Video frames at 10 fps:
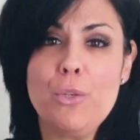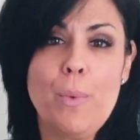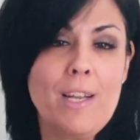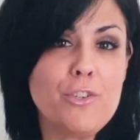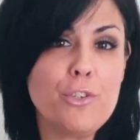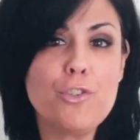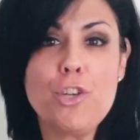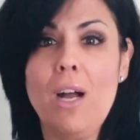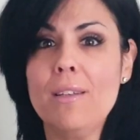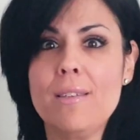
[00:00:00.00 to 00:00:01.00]
to enter your
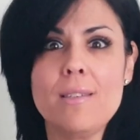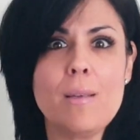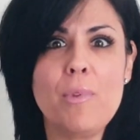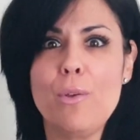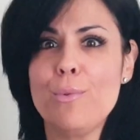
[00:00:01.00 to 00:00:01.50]
child in some of